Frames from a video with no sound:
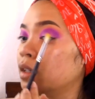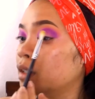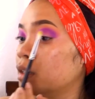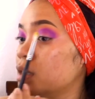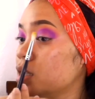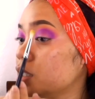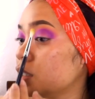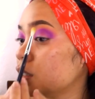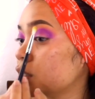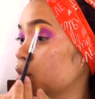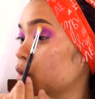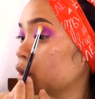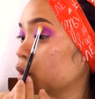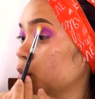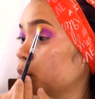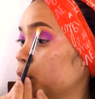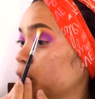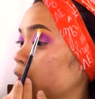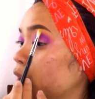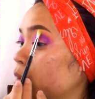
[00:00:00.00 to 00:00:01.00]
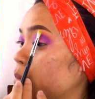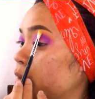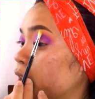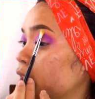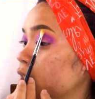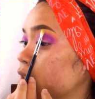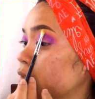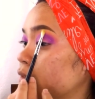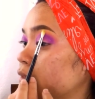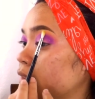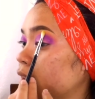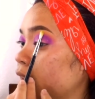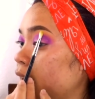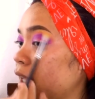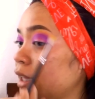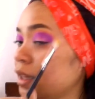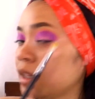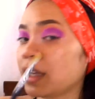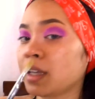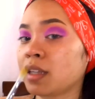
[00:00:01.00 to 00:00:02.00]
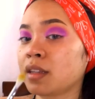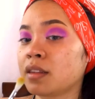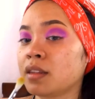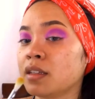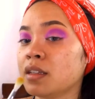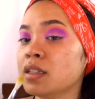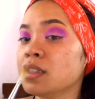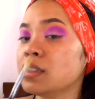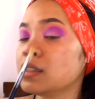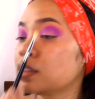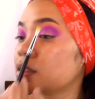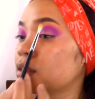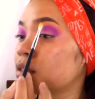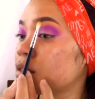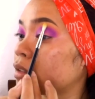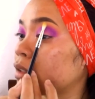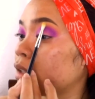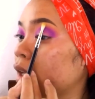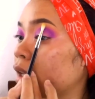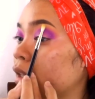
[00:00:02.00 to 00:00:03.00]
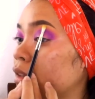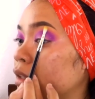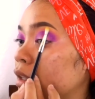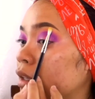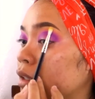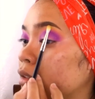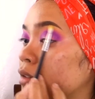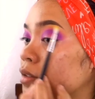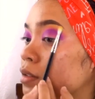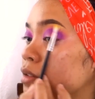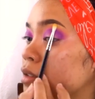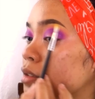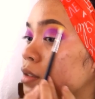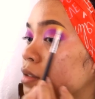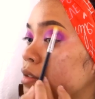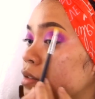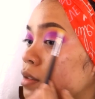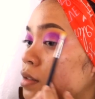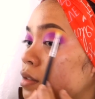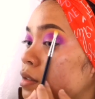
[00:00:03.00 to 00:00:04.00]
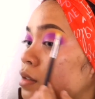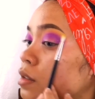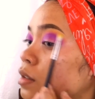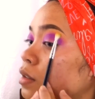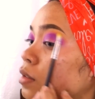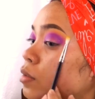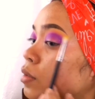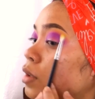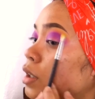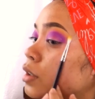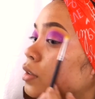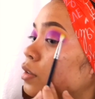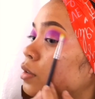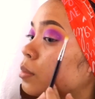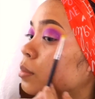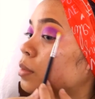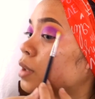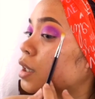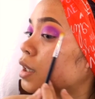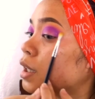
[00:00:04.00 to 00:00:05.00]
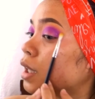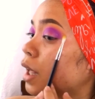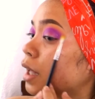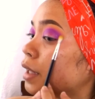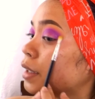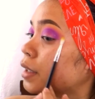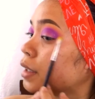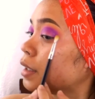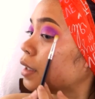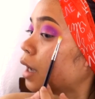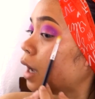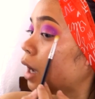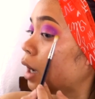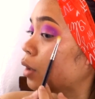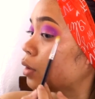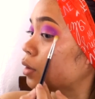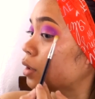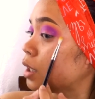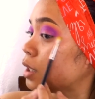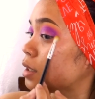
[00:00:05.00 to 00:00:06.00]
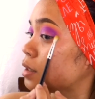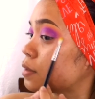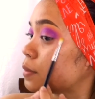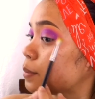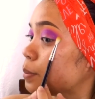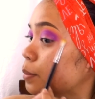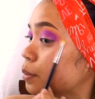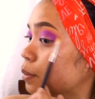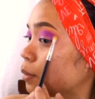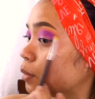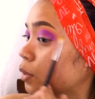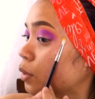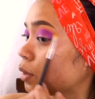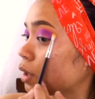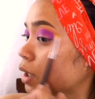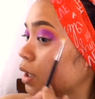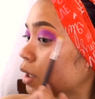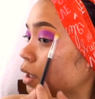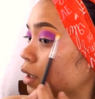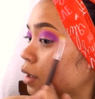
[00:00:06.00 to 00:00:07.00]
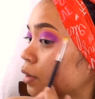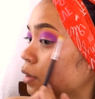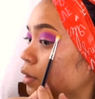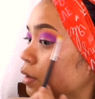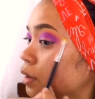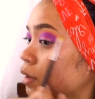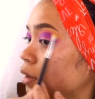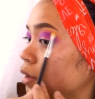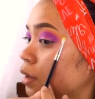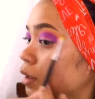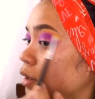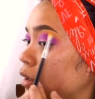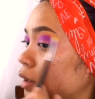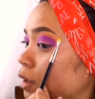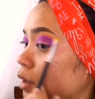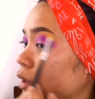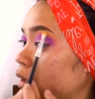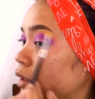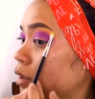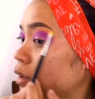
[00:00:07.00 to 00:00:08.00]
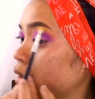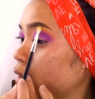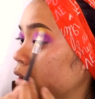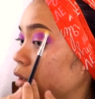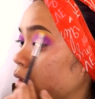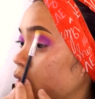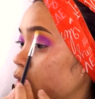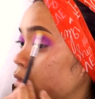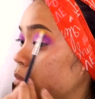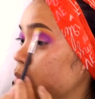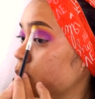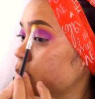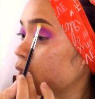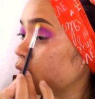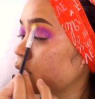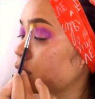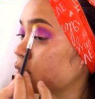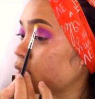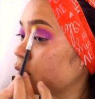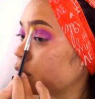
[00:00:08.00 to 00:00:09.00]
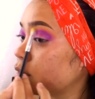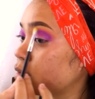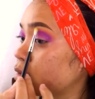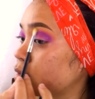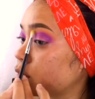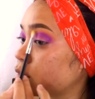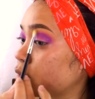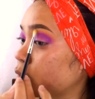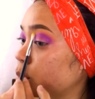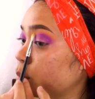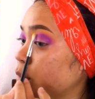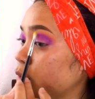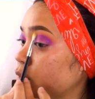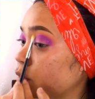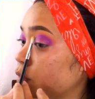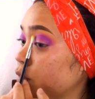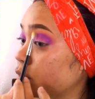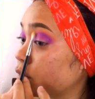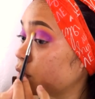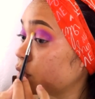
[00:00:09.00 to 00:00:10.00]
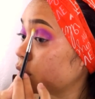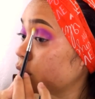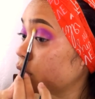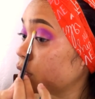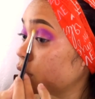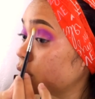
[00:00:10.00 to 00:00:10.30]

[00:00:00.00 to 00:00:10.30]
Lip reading: You just want to put your brush flat like this, and then you just want to blend it out and smoke it out. Makes it so beautiful.